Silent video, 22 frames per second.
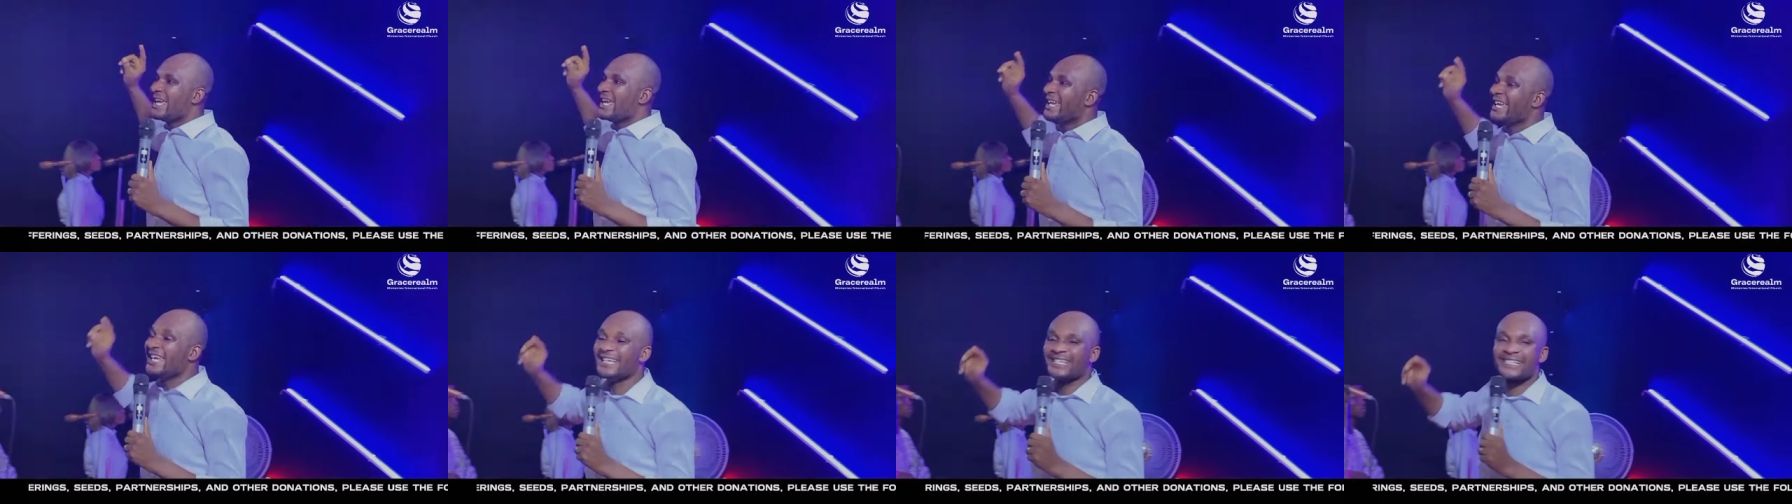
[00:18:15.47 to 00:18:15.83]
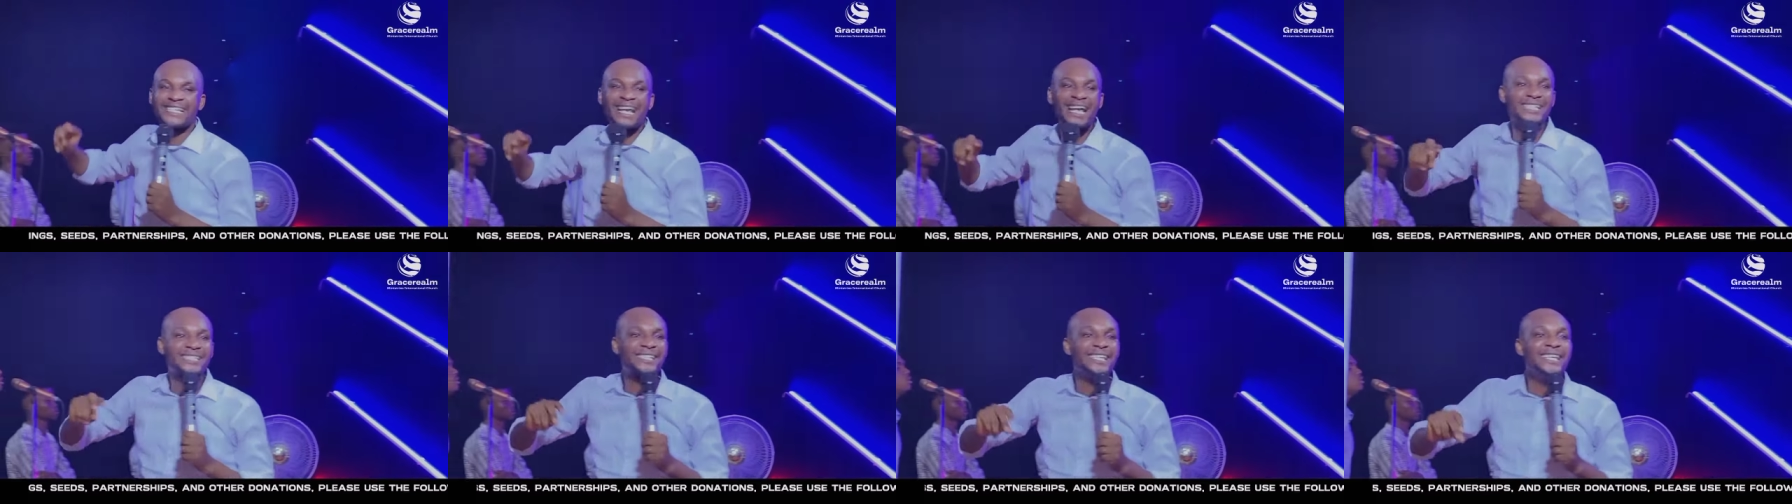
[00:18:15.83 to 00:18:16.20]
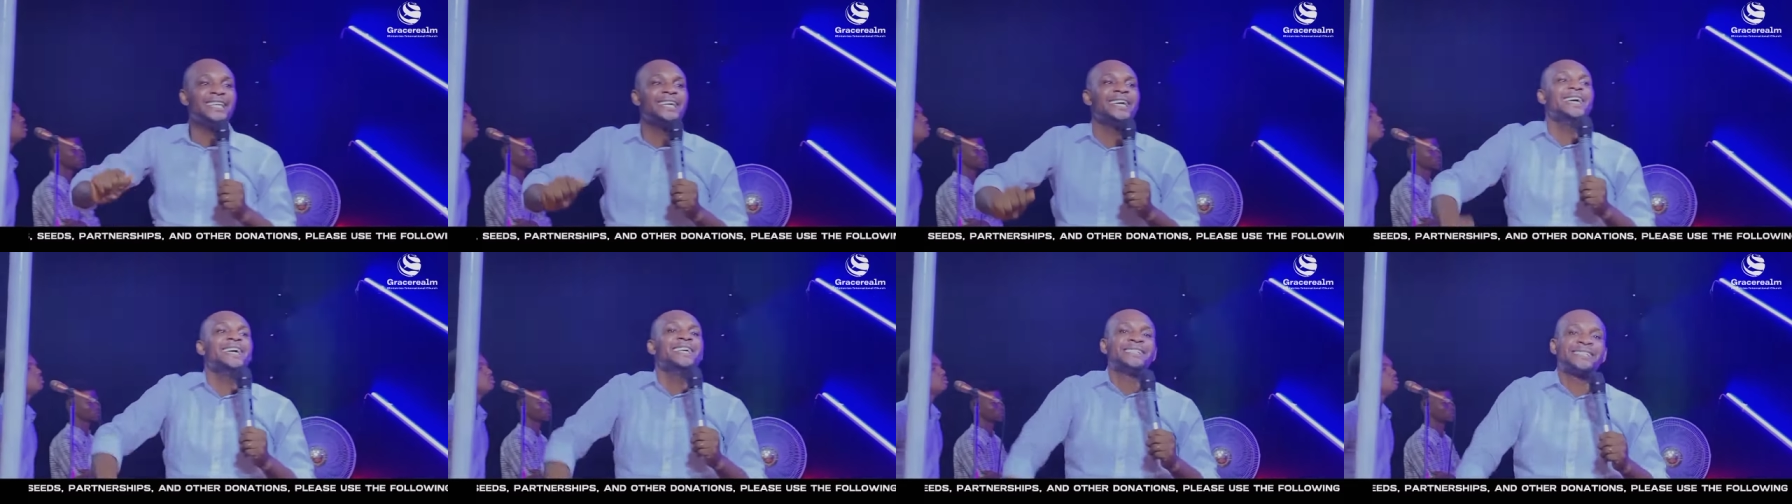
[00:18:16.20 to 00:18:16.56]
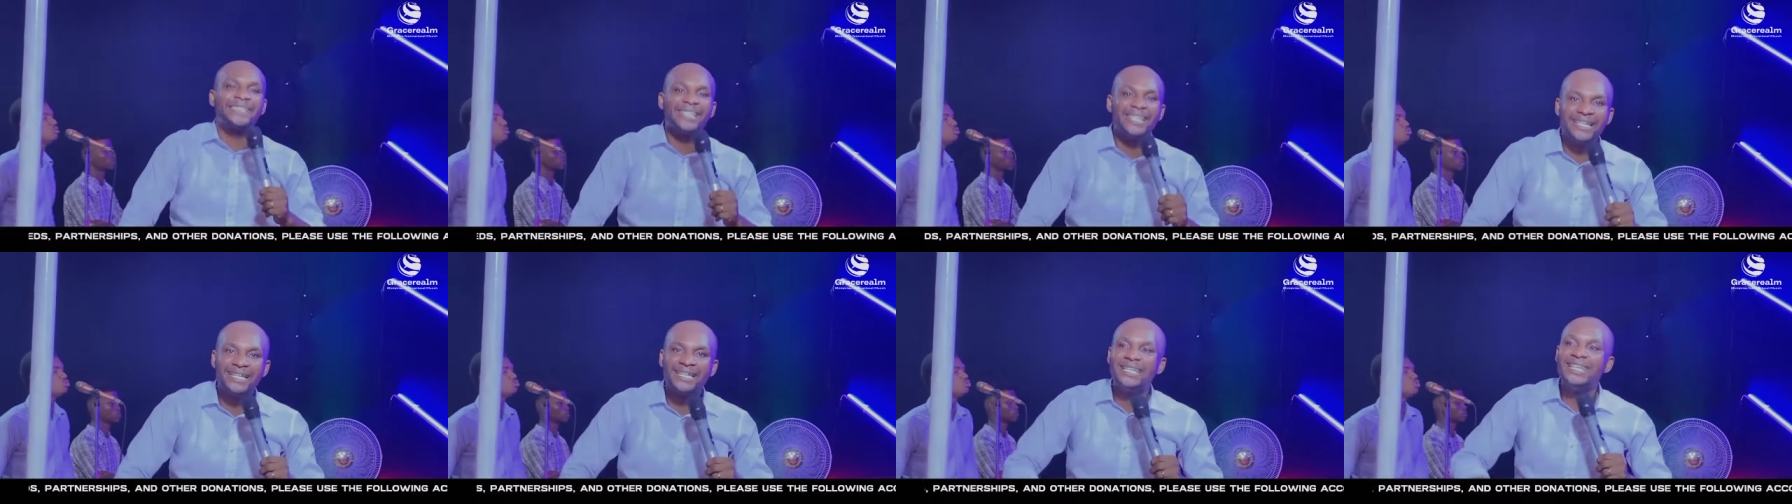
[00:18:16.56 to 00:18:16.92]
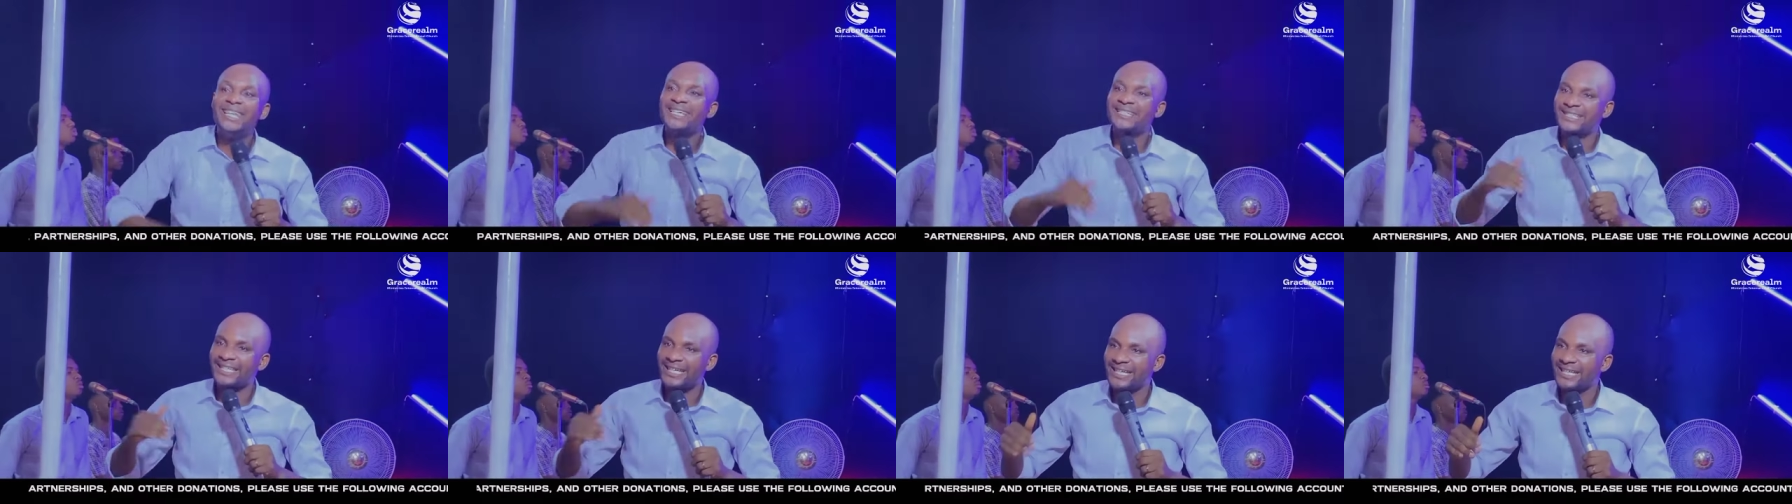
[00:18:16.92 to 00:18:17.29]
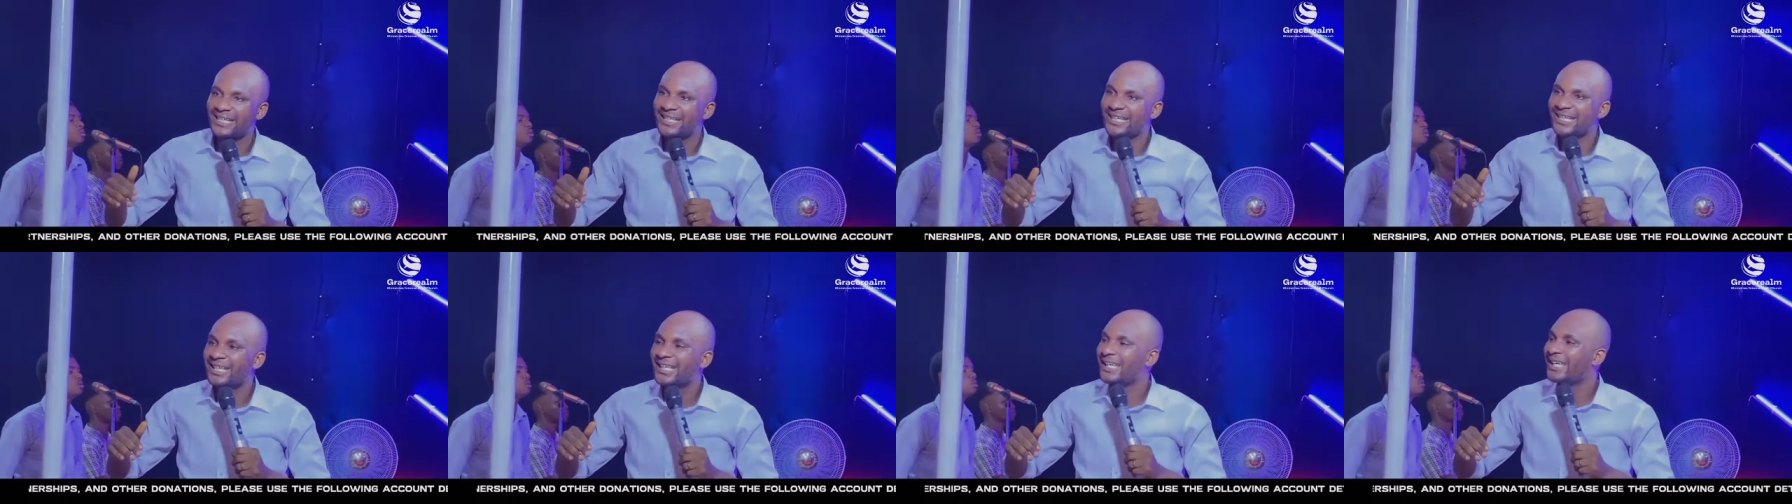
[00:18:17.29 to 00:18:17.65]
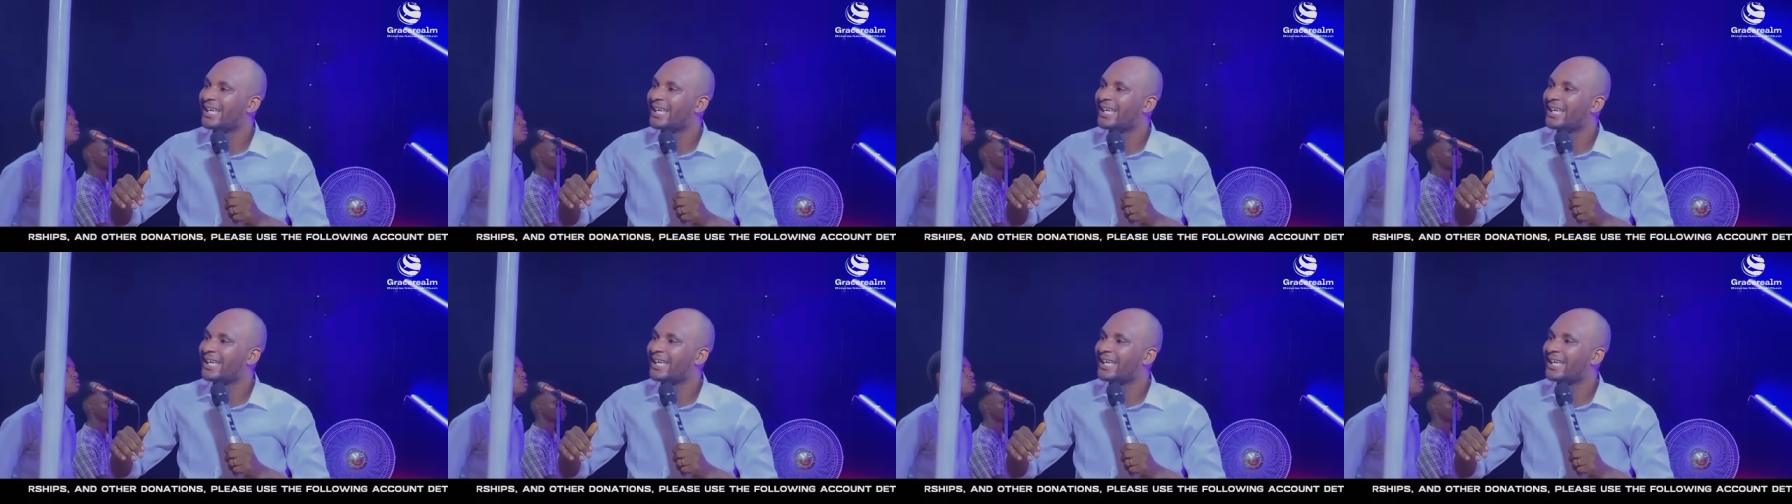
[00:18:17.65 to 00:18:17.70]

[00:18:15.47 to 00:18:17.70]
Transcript: He shall see, listen.